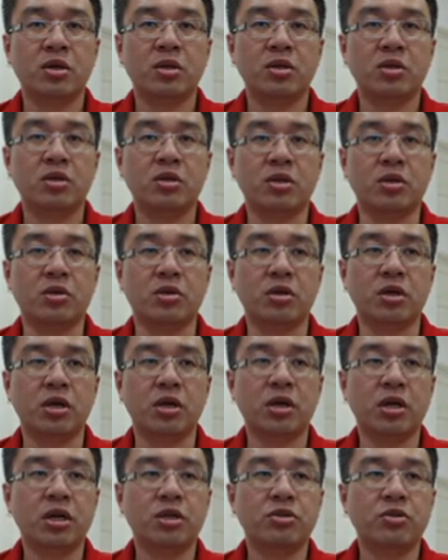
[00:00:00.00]
So in
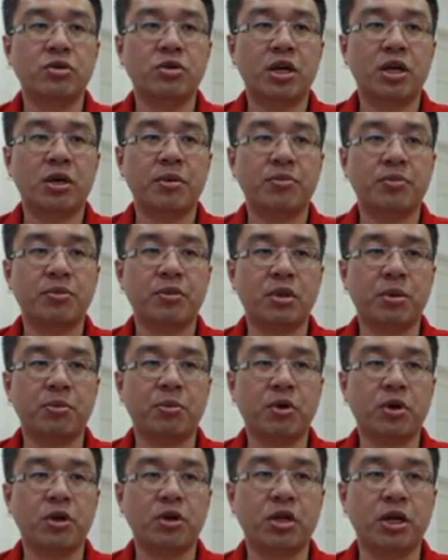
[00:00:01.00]
the actual game, the
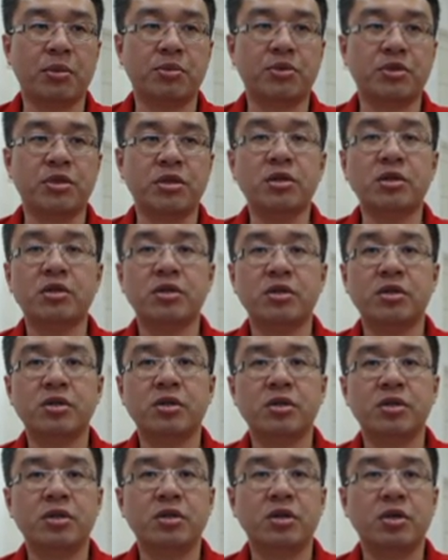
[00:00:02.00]
pawn captured,
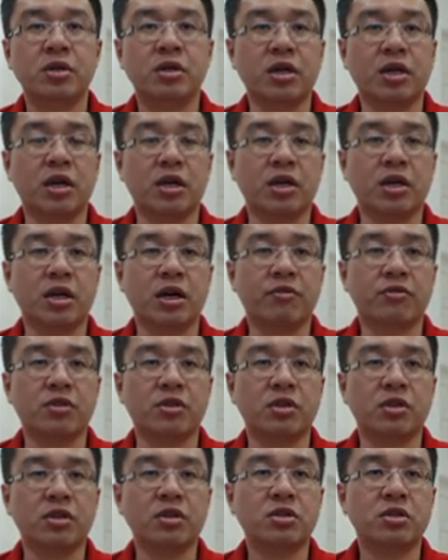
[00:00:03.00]
and after
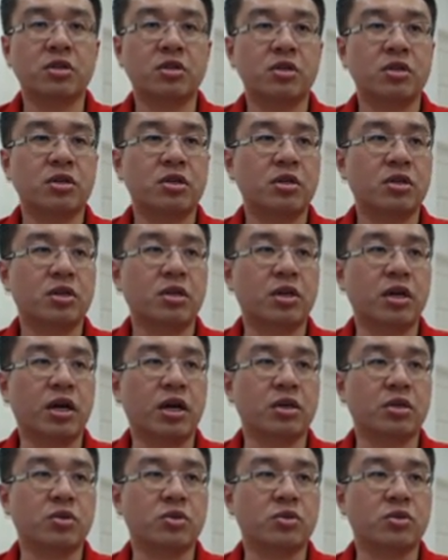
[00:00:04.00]
this,
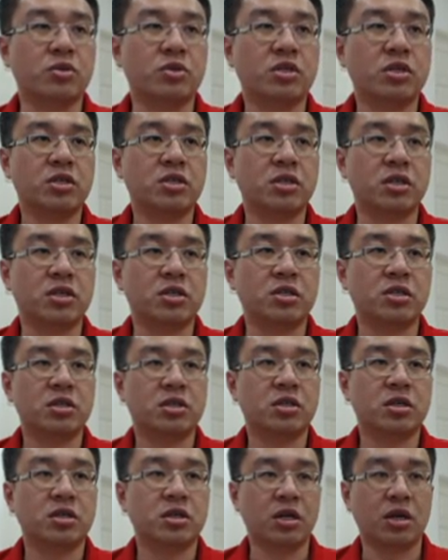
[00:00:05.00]
knight to c6.
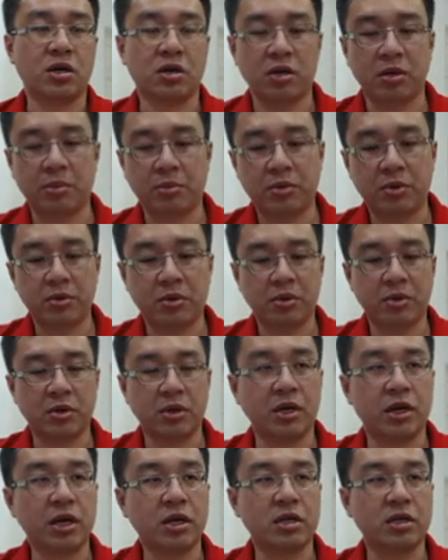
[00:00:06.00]
Now the
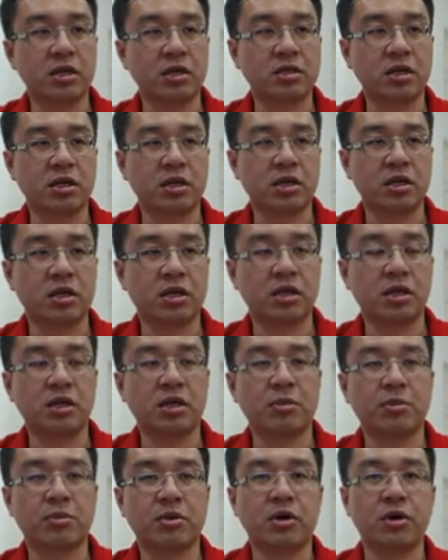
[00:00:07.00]
knight is attacking the
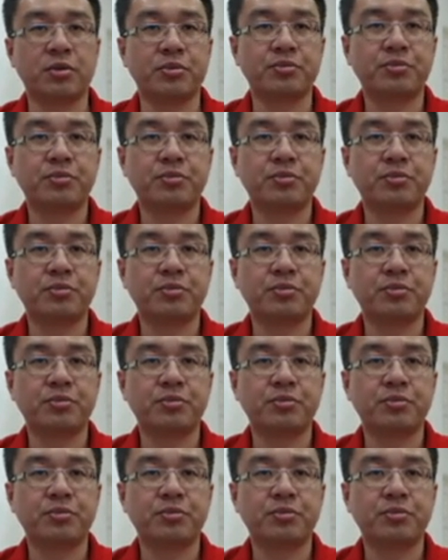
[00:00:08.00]
pawn.